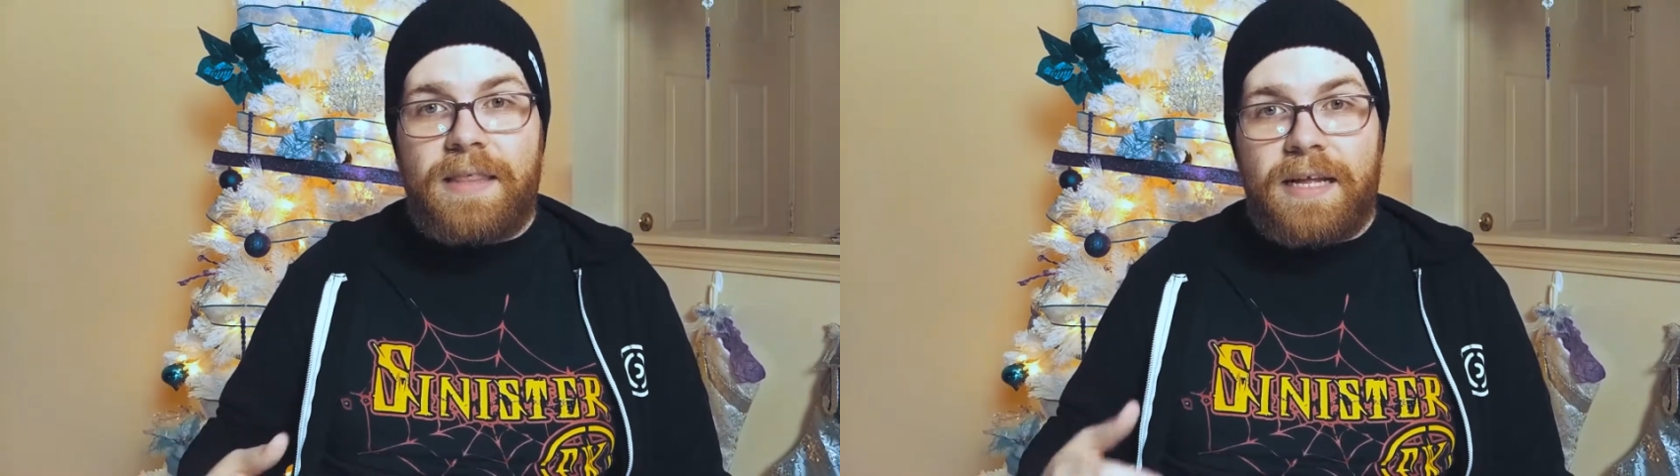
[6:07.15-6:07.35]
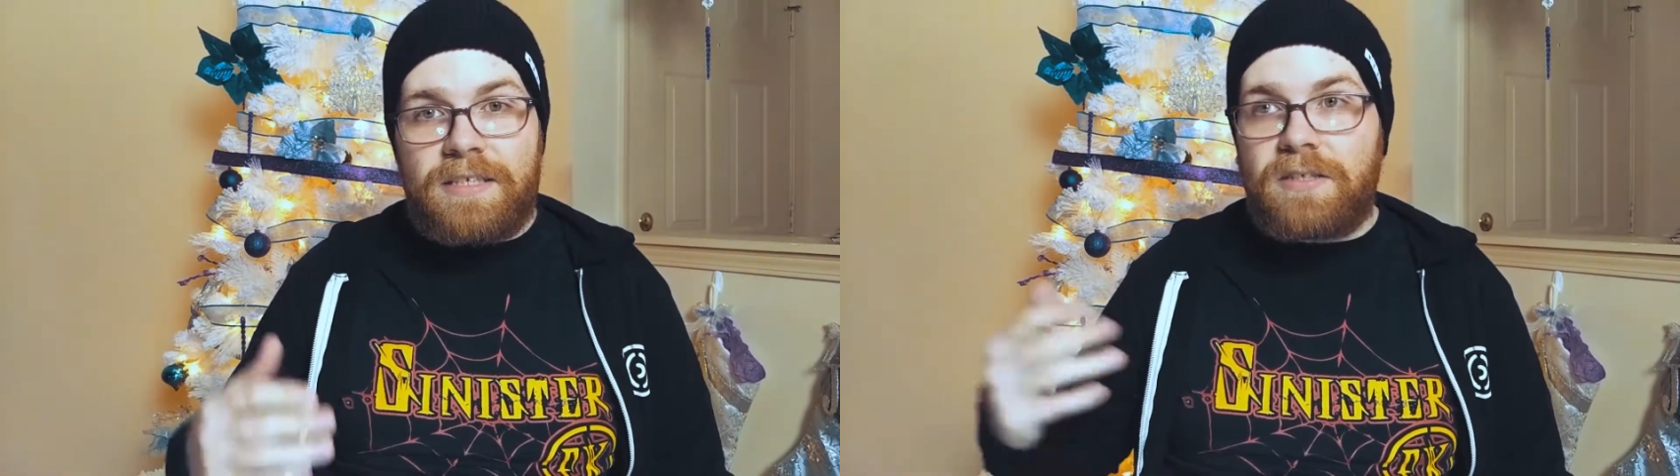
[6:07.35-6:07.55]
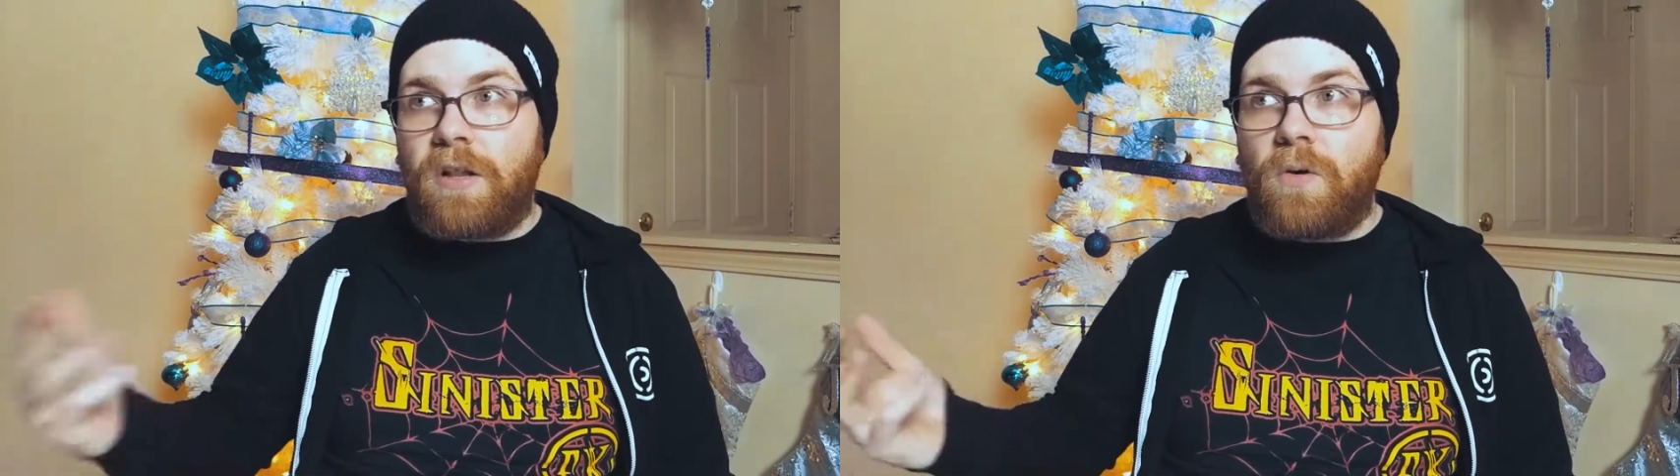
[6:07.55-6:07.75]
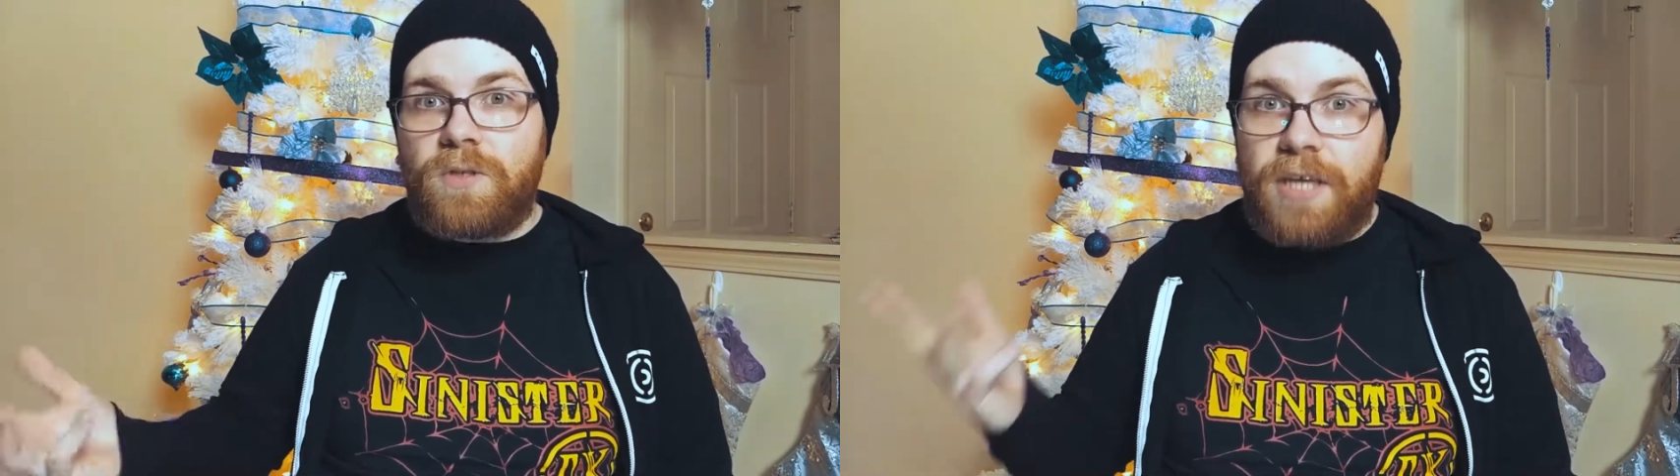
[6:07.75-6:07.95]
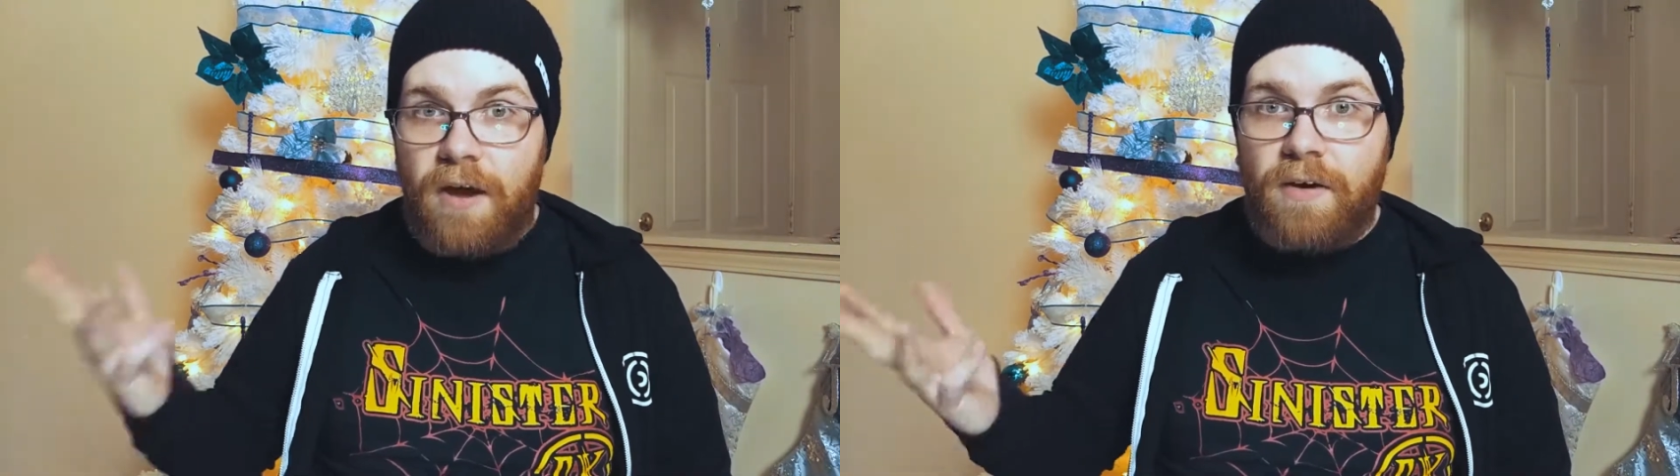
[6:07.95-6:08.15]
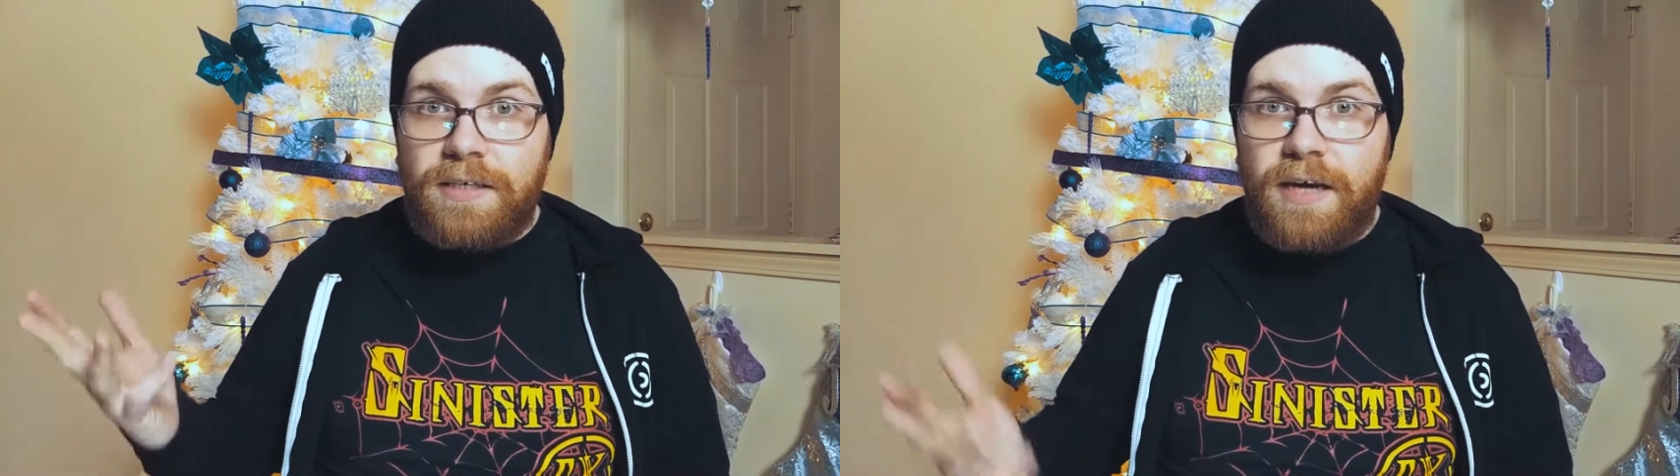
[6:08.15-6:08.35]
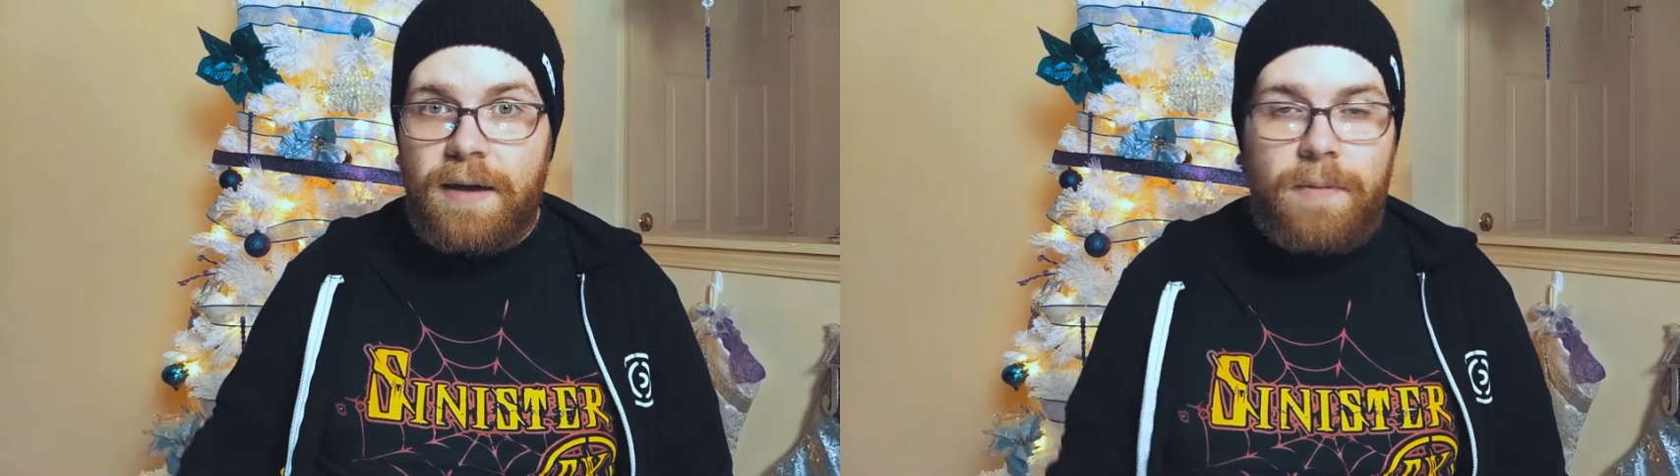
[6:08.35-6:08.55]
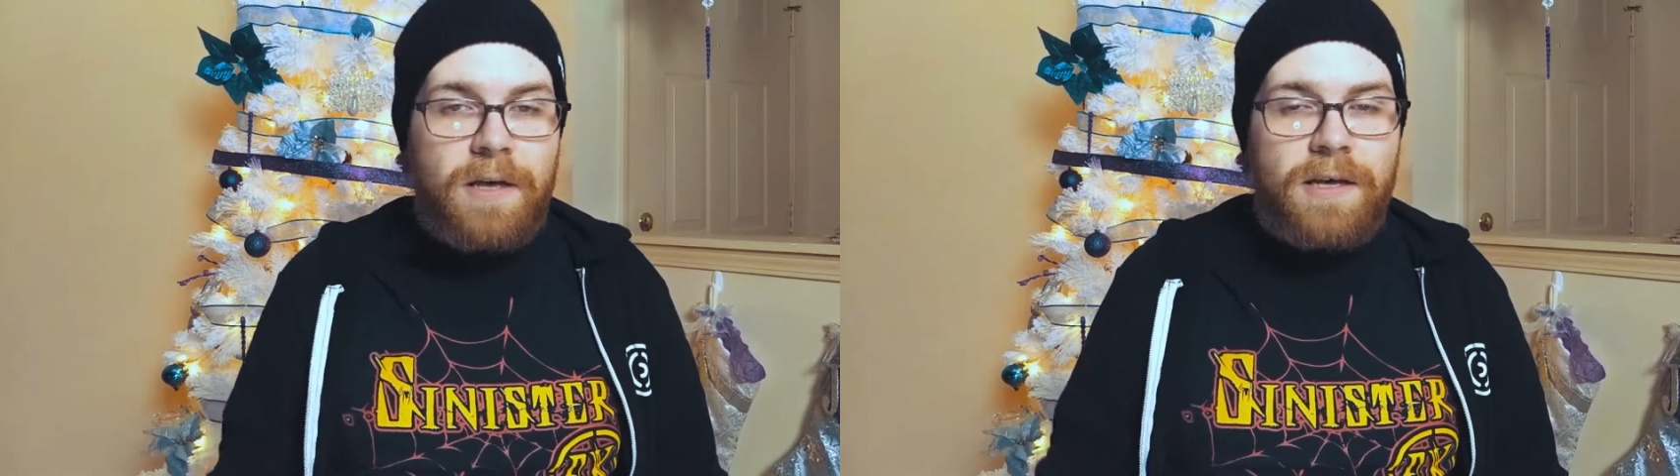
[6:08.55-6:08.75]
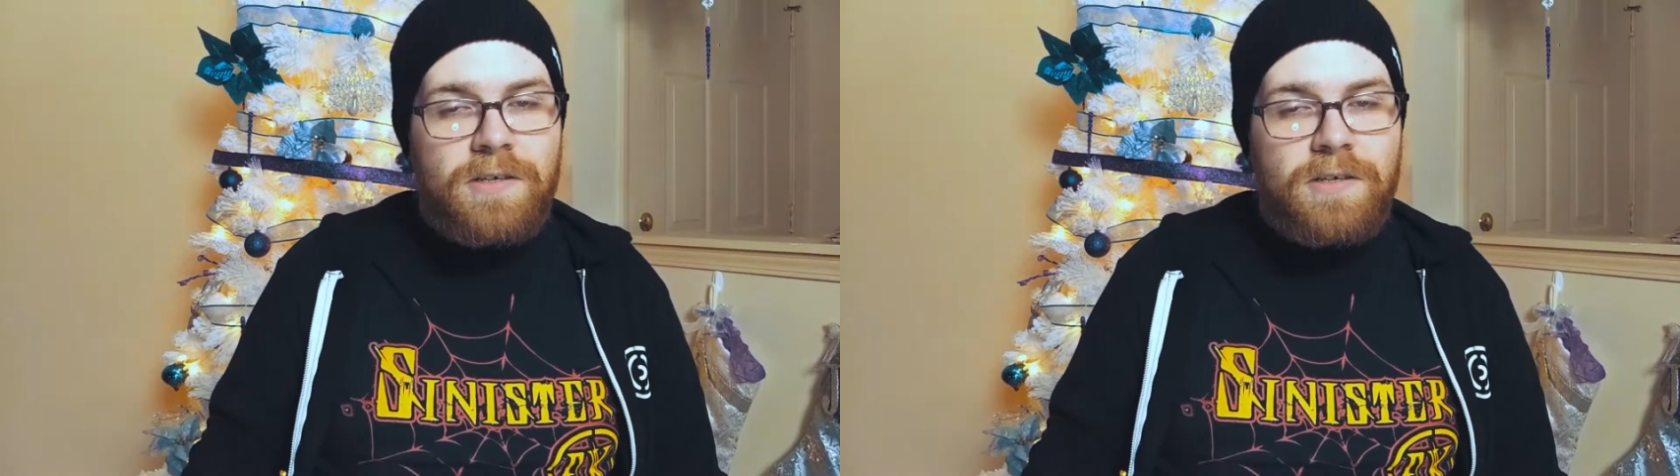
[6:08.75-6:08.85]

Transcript: that slow, scary type.